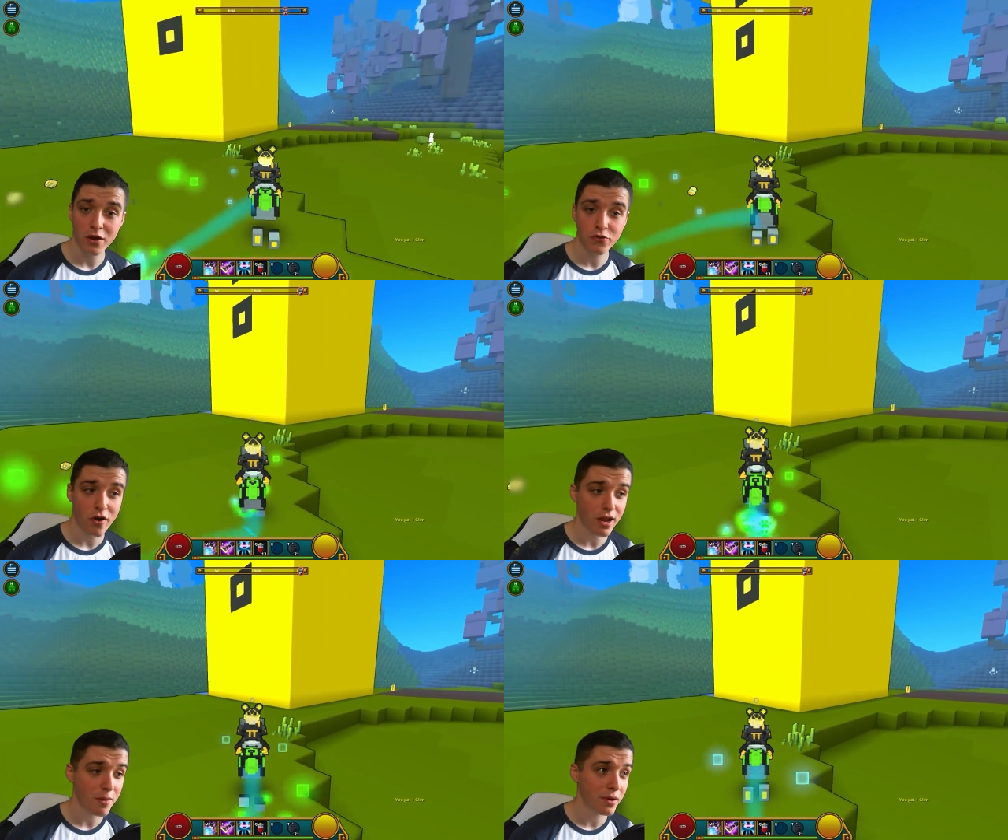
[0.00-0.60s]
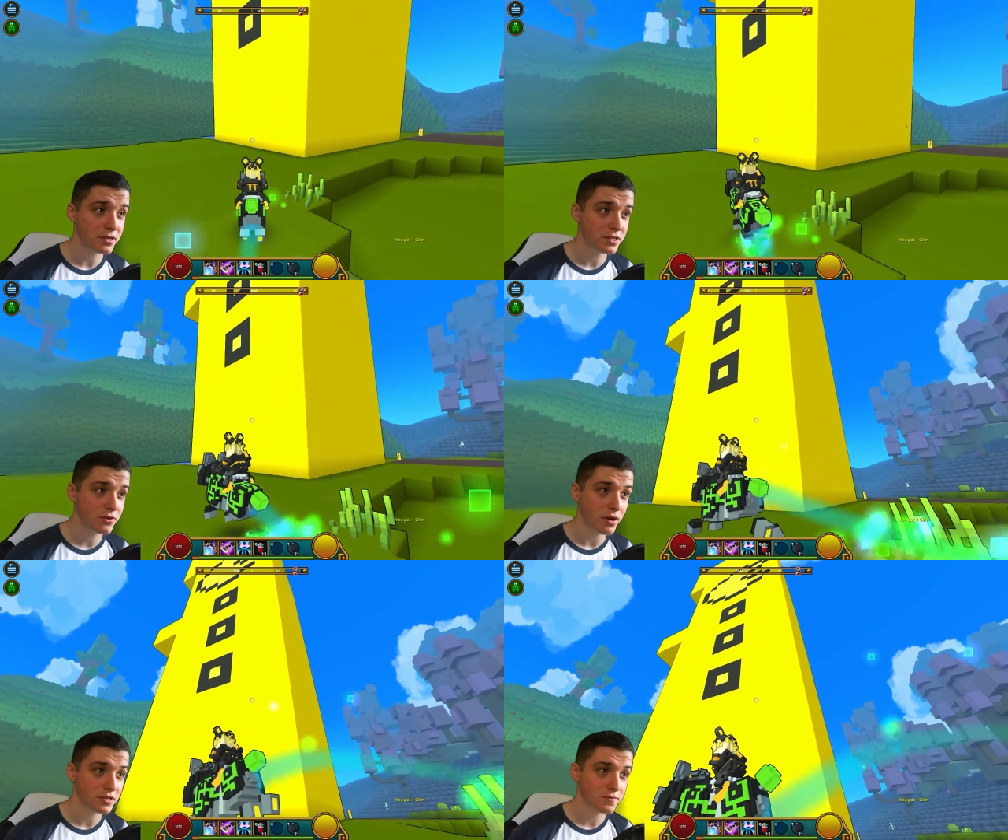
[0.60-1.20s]
I'll try and get back to
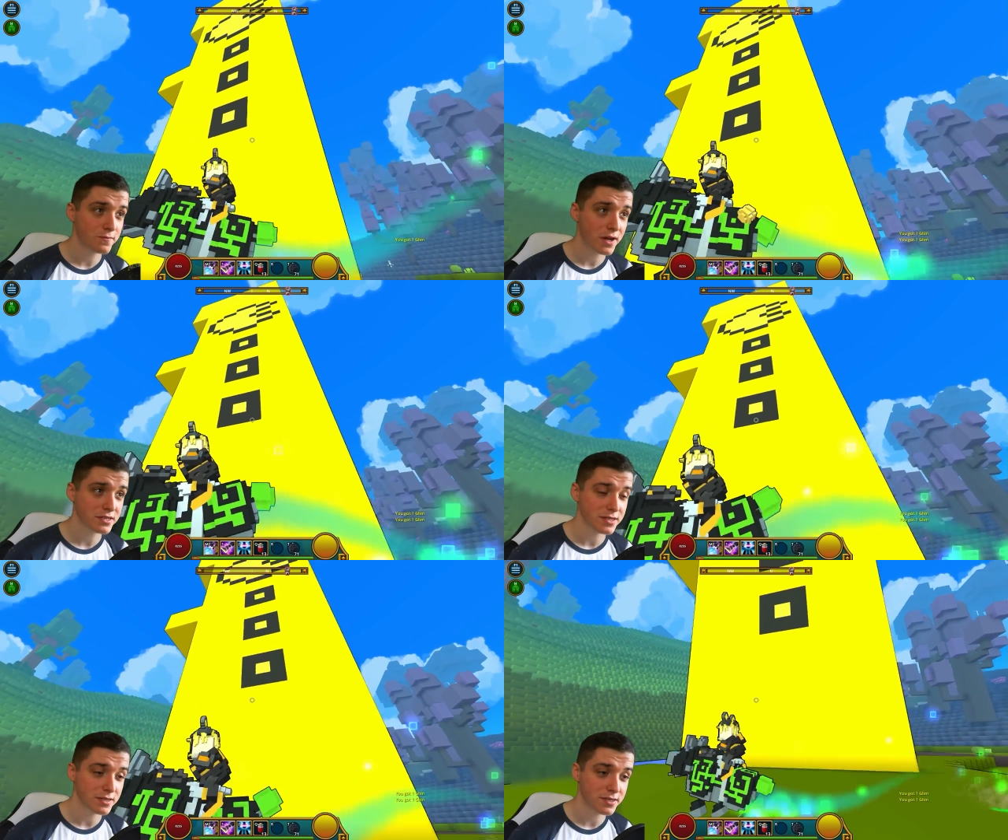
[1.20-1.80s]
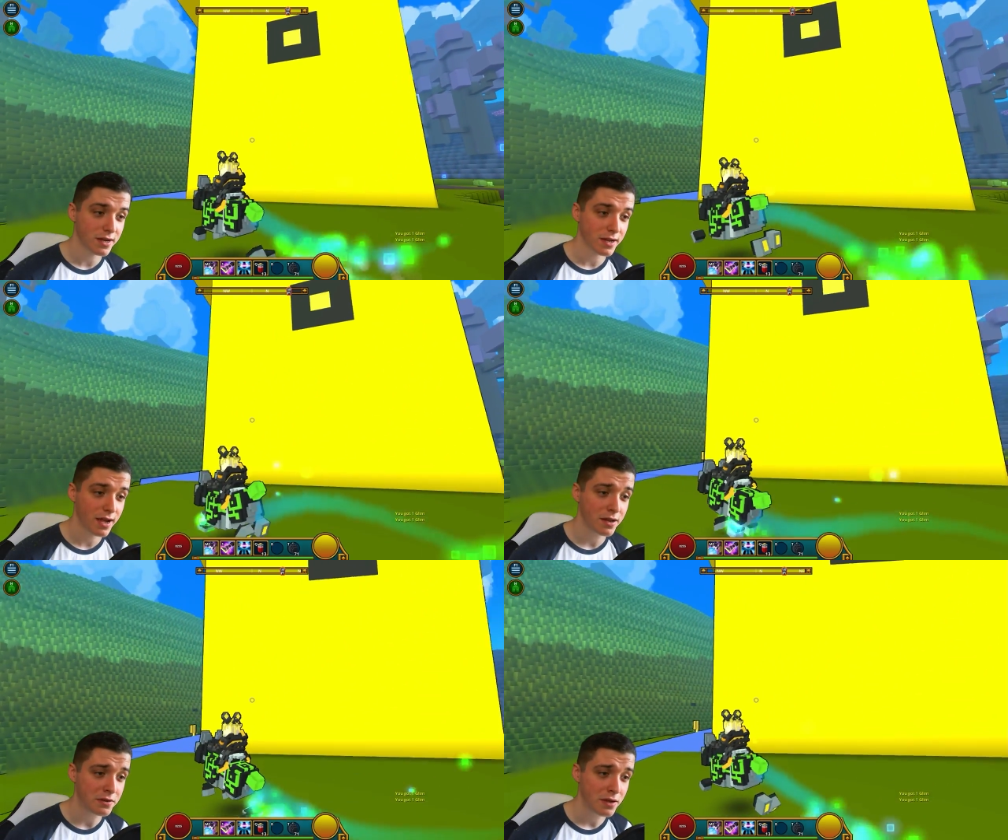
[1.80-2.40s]
you as fast as I
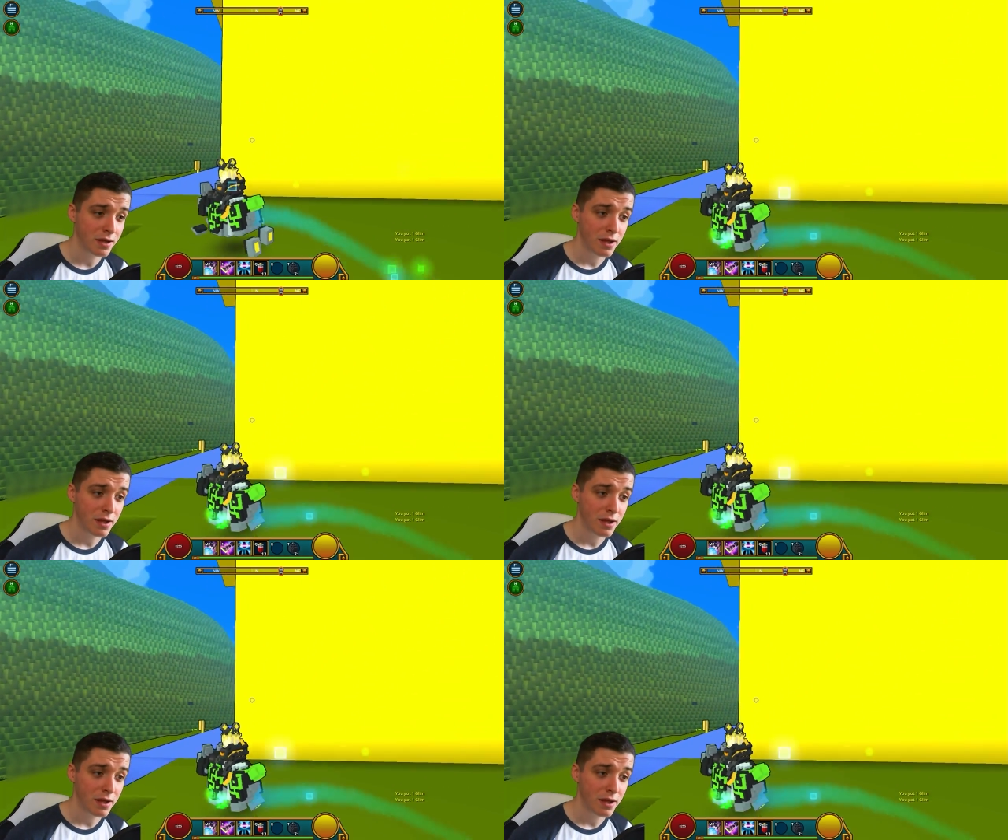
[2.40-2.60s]
can.